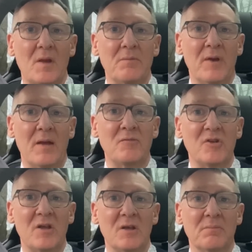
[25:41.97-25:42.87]
But
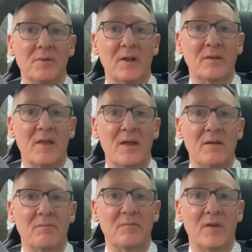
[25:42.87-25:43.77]
MG can plug their
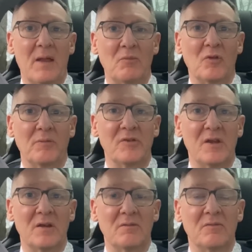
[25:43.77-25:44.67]
laptops in
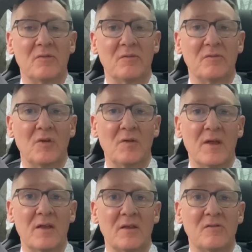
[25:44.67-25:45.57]
and do
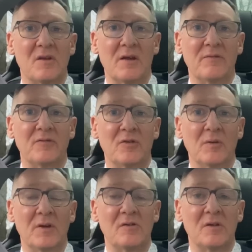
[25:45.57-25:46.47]
their stuff to
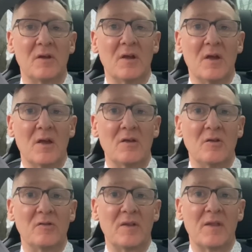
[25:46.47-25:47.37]
it
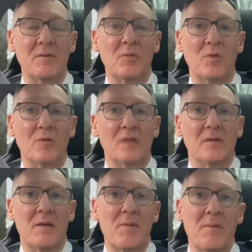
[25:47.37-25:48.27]
using that port.
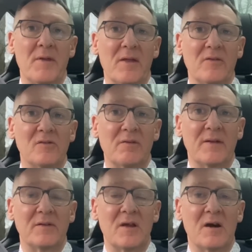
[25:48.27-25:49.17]
There may be others around
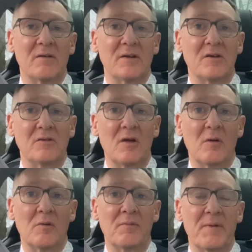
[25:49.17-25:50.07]
the car I don't
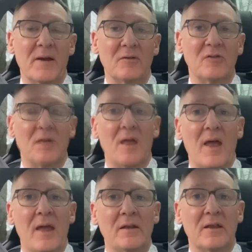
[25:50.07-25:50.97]
know about.
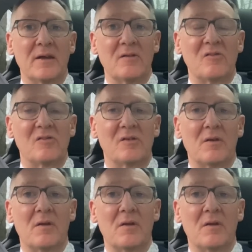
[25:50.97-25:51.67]
Headlights.